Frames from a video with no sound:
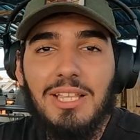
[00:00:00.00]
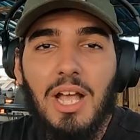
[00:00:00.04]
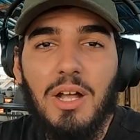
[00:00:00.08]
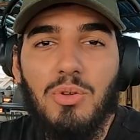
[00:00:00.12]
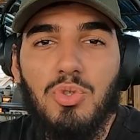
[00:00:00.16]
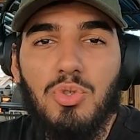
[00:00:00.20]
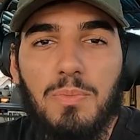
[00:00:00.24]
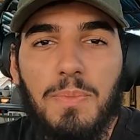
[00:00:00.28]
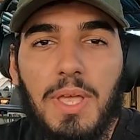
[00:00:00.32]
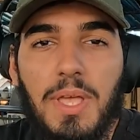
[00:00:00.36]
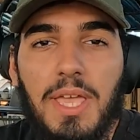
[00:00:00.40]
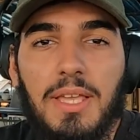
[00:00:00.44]
is
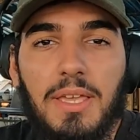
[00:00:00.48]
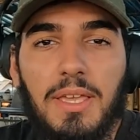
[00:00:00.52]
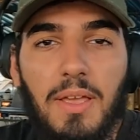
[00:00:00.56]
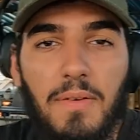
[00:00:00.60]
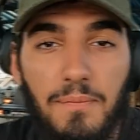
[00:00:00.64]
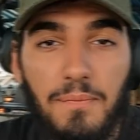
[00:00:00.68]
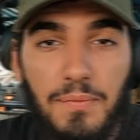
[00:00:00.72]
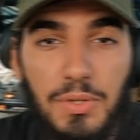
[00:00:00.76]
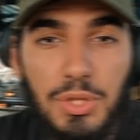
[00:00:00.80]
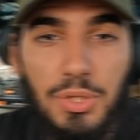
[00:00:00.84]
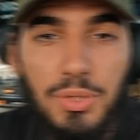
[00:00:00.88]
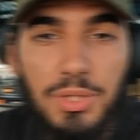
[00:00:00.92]
how to make
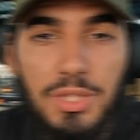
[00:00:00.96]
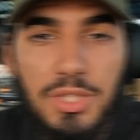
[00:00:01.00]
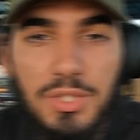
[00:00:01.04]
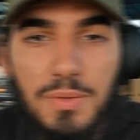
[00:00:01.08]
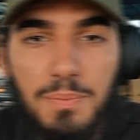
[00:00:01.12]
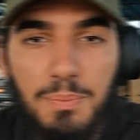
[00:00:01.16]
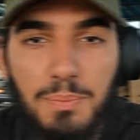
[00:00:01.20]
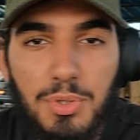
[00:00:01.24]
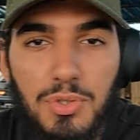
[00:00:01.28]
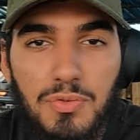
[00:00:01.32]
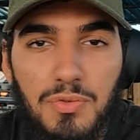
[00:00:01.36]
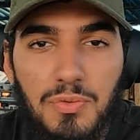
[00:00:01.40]
a video
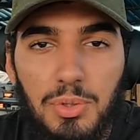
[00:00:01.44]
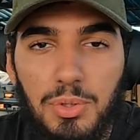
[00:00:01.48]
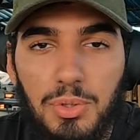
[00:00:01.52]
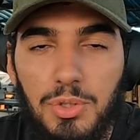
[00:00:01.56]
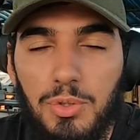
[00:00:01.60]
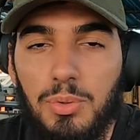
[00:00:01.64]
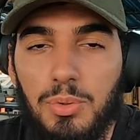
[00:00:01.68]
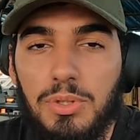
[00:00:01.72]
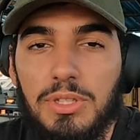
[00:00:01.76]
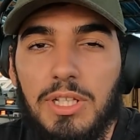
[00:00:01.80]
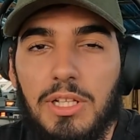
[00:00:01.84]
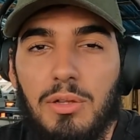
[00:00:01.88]
editing
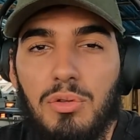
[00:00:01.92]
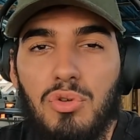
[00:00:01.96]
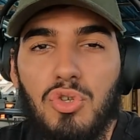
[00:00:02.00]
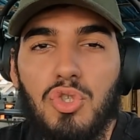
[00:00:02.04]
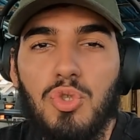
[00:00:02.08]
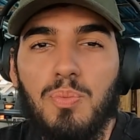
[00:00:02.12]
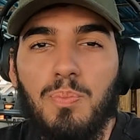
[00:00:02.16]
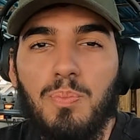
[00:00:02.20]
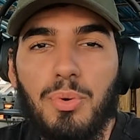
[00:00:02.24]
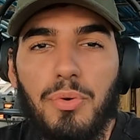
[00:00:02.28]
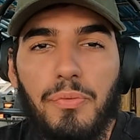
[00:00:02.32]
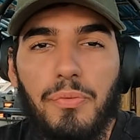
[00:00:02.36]
portfolio that
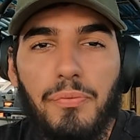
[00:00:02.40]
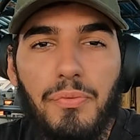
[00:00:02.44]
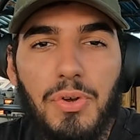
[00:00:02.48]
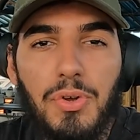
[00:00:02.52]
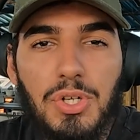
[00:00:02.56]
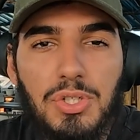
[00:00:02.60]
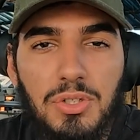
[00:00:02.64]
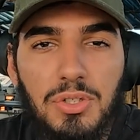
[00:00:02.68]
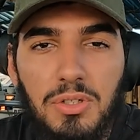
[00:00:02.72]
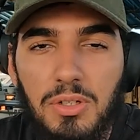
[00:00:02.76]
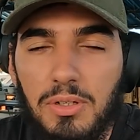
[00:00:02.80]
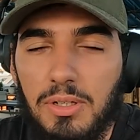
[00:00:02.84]
looks
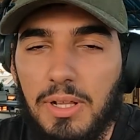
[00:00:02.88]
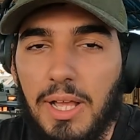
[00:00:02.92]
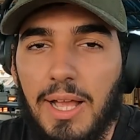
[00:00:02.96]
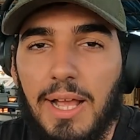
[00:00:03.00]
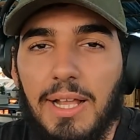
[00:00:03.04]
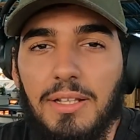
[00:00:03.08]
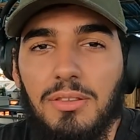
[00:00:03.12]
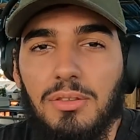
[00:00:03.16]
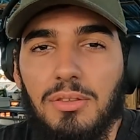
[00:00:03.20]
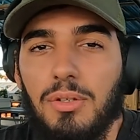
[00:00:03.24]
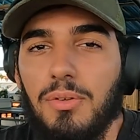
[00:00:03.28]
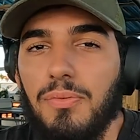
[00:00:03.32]
professional
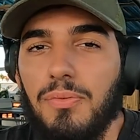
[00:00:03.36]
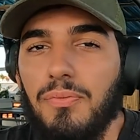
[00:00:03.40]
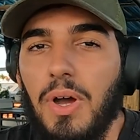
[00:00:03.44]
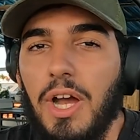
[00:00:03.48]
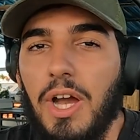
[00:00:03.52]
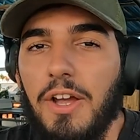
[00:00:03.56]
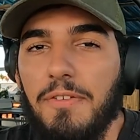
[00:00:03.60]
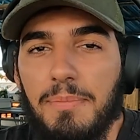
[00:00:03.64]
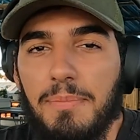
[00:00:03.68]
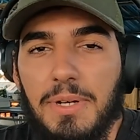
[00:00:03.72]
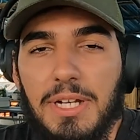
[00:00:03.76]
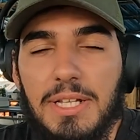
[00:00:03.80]
under
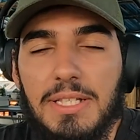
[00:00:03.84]
5